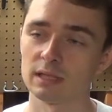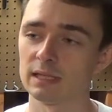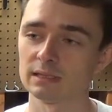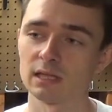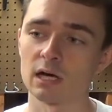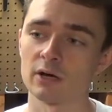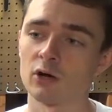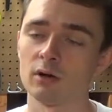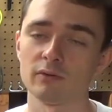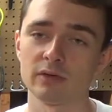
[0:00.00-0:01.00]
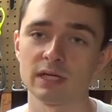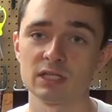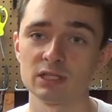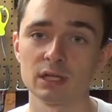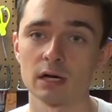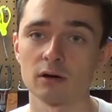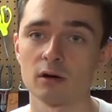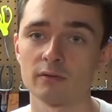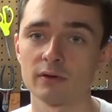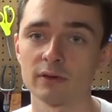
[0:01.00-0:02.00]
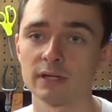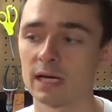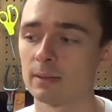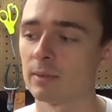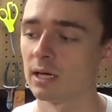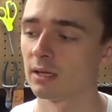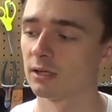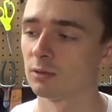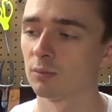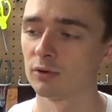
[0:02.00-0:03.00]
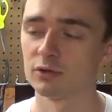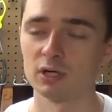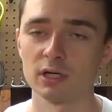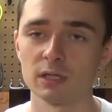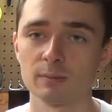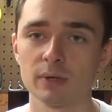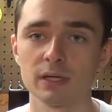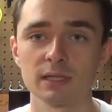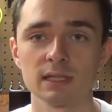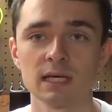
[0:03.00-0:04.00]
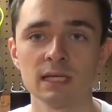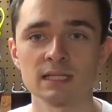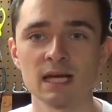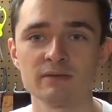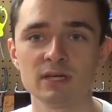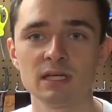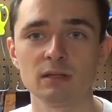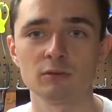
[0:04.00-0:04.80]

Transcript: is the on-off, and then it's just on or off all the time. Then you pull the trigger, but it's kind of a neat